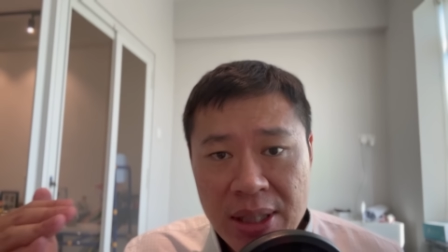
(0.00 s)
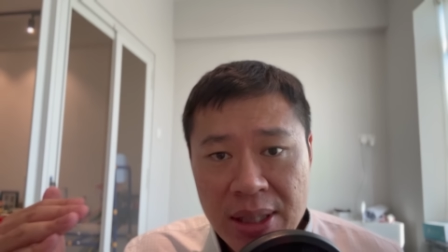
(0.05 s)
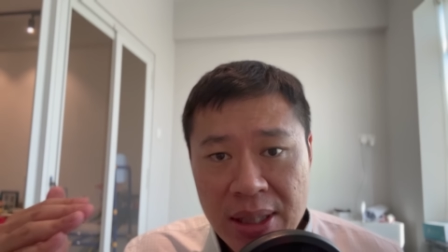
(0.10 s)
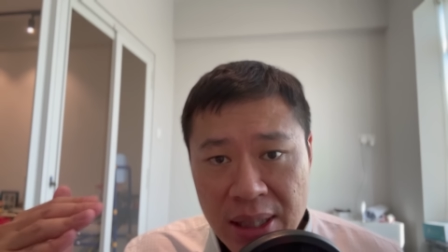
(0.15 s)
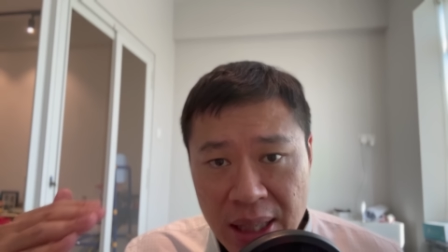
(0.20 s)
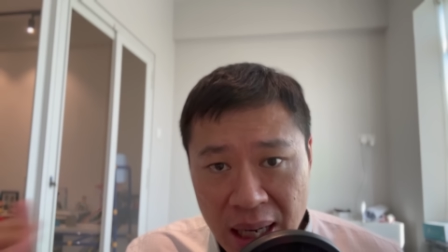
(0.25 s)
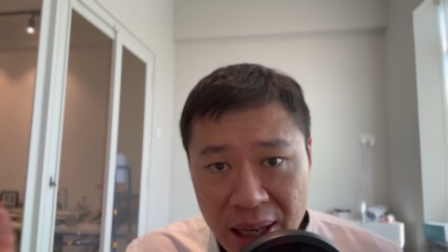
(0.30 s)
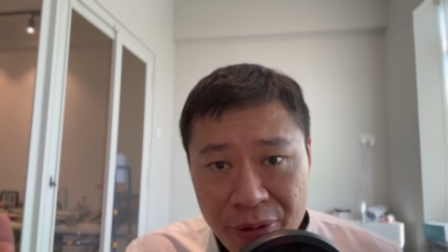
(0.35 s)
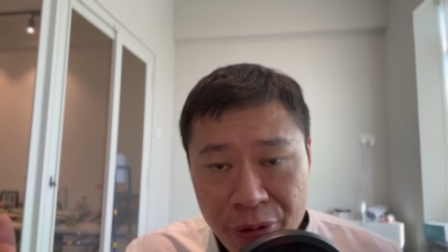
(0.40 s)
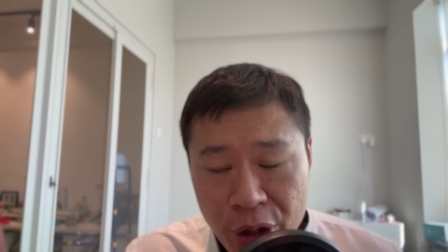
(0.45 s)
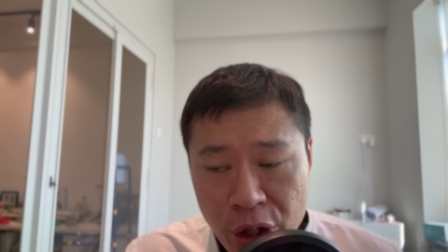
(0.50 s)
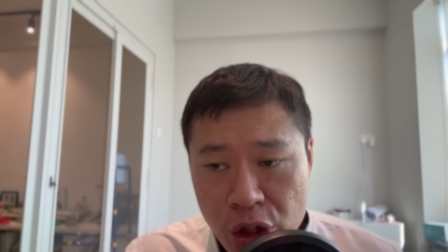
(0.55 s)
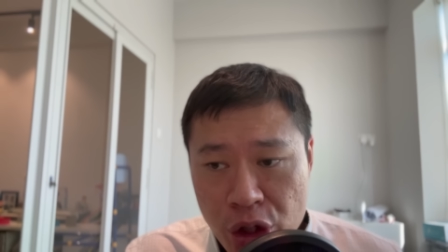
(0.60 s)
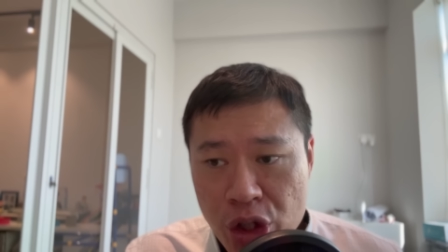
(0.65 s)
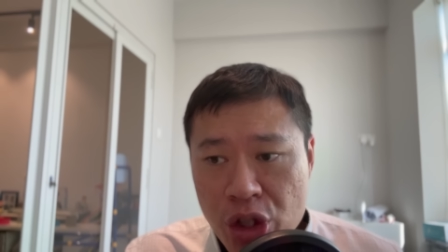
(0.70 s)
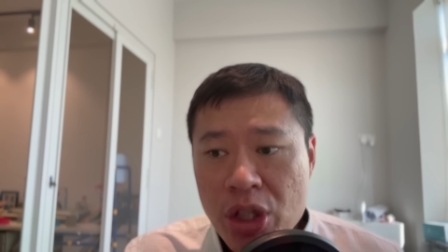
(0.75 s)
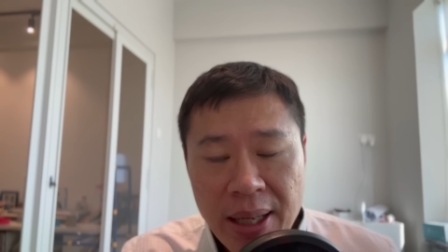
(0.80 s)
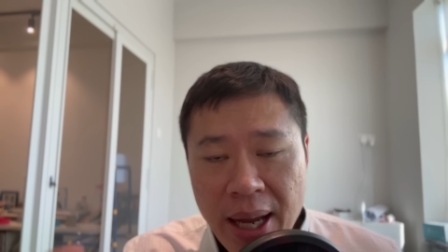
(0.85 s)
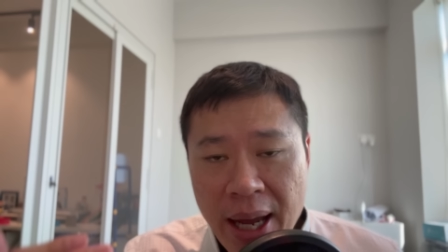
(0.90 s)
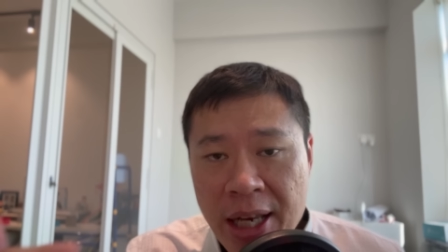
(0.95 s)

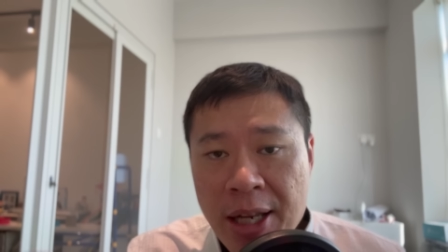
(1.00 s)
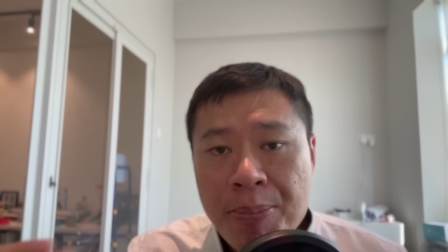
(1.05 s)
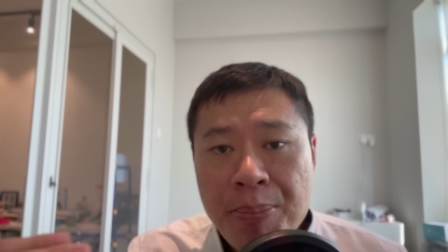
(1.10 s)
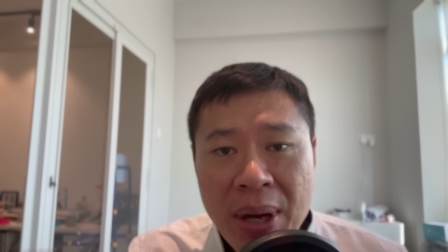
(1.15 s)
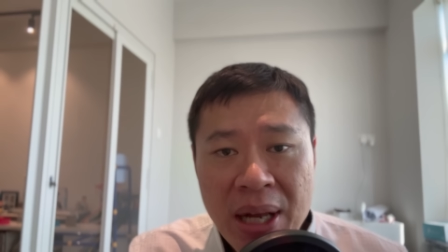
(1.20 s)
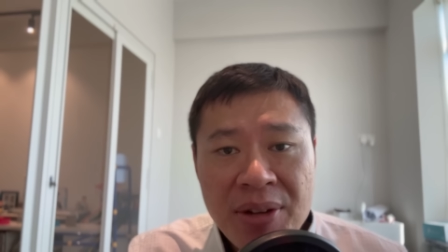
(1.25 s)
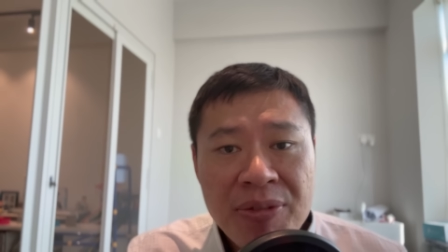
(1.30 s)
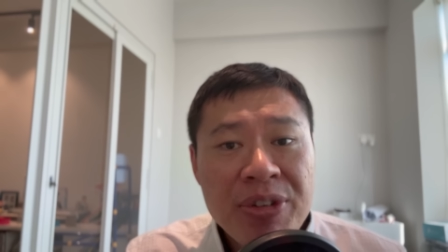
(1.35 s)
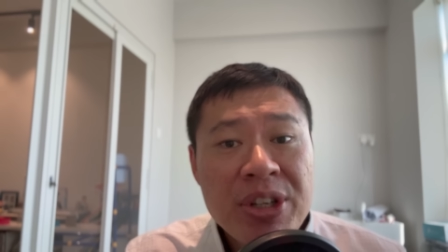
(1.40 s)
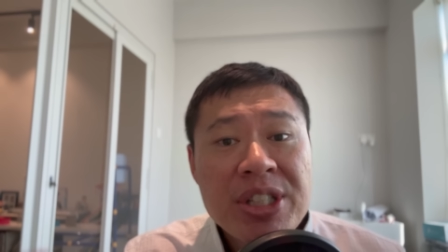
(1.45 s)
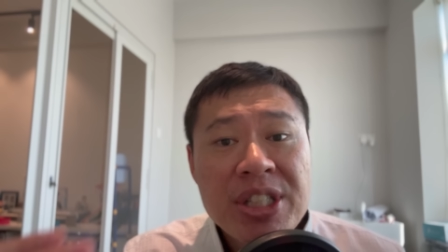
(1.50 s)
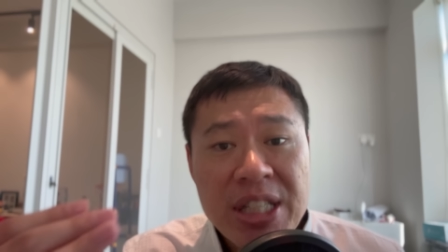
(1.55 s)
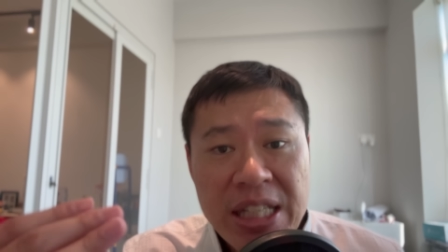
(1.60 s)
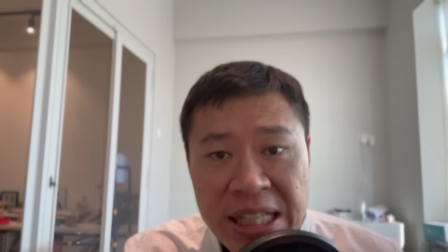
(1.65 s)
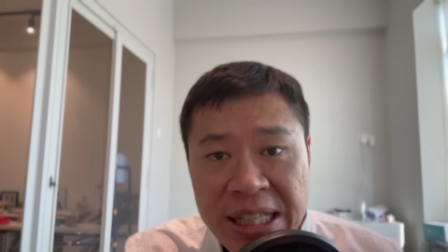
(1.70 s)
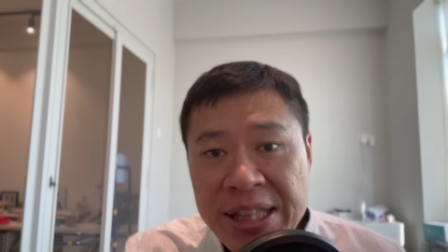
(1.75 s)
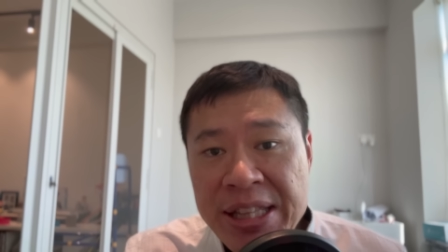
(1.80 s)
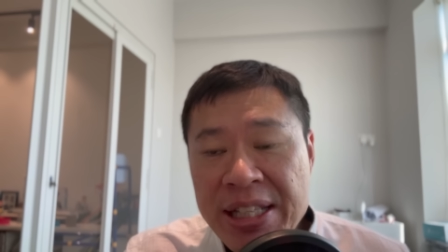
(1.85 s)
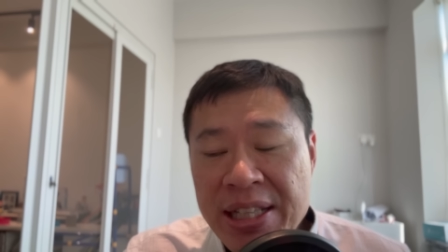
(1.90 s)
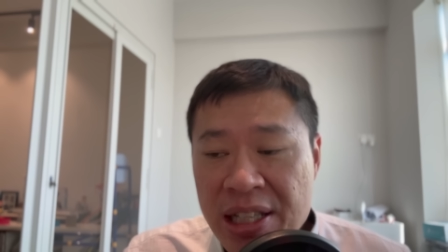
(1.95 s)
coverage and the benefits
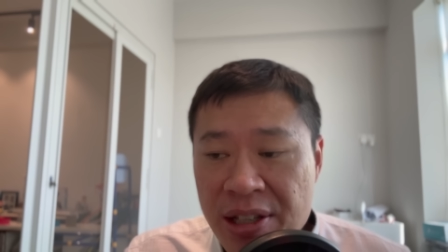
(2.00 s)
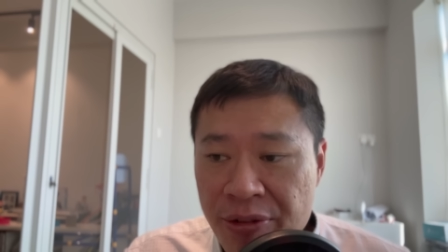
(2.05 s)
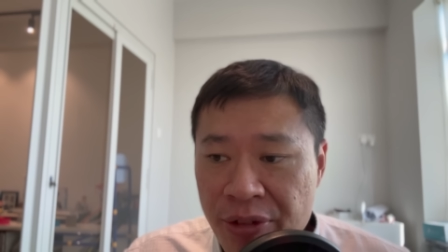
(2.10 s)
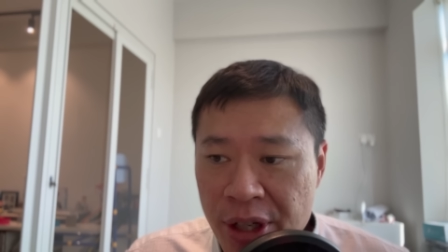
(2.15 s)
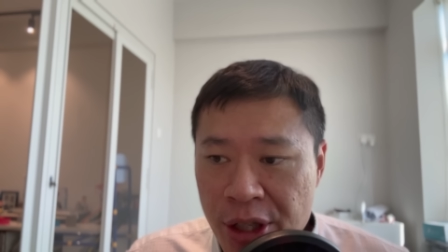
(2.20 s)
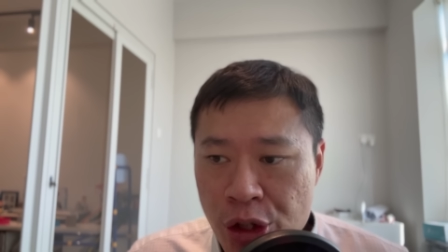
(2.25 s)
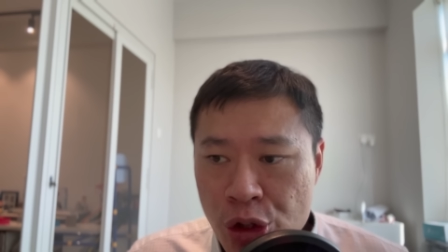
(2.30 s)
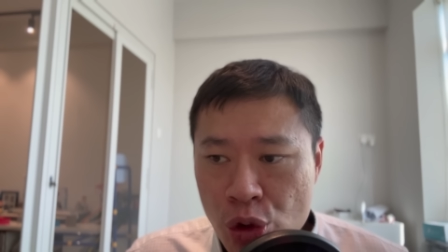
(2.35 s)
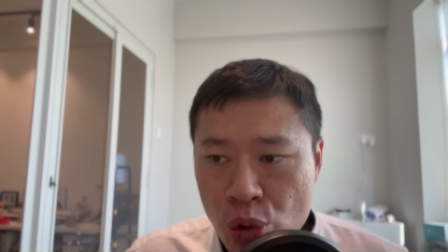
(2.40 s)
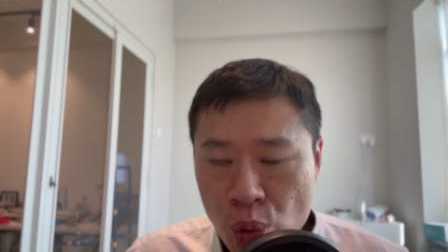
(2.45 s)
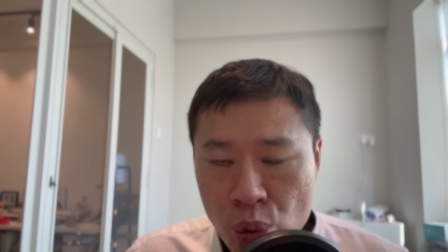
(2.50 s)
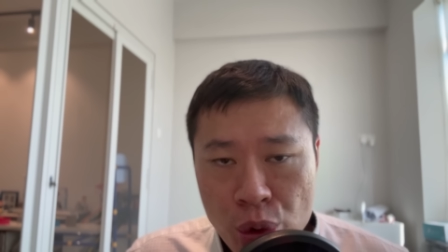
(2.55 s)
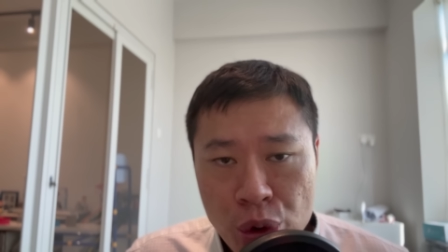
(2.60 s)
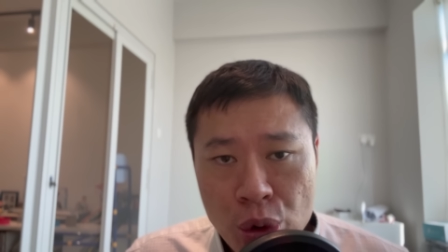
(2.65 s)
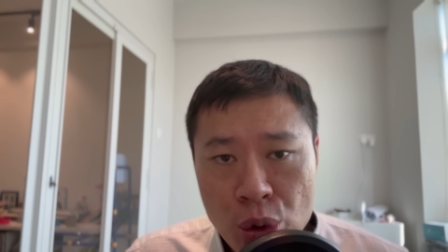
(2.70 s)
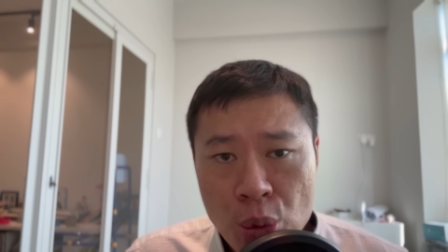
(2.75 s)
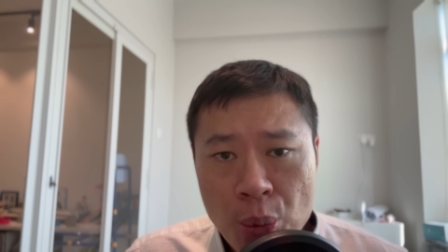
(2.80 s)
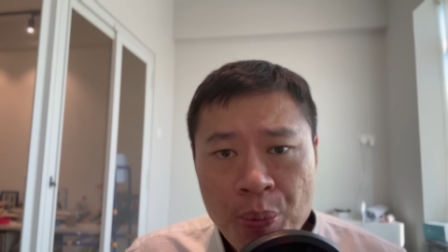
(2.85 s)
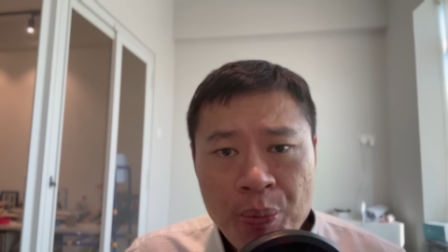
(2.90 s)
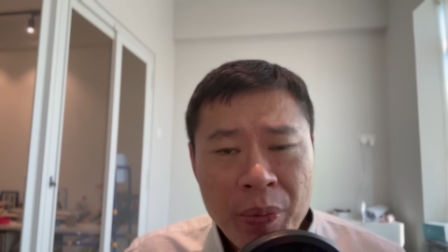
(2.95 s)
it delivers to
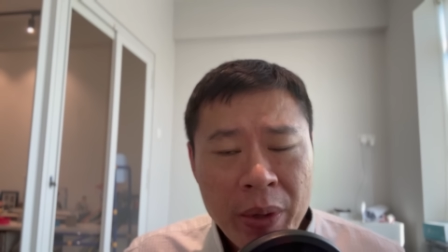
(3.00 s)
you.